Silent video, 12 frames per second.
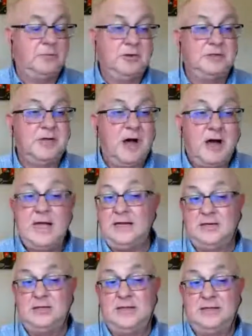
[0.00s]
Because I
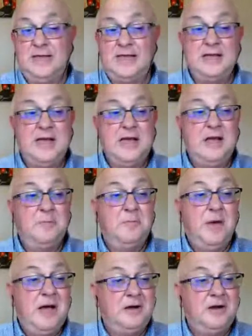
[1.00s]
actually think
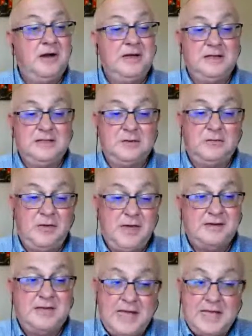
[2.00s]
Mahara is a
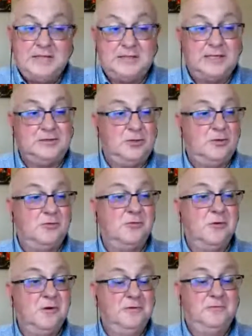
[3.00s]
fantastic
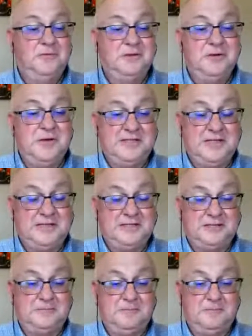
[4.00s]
tool for doing this.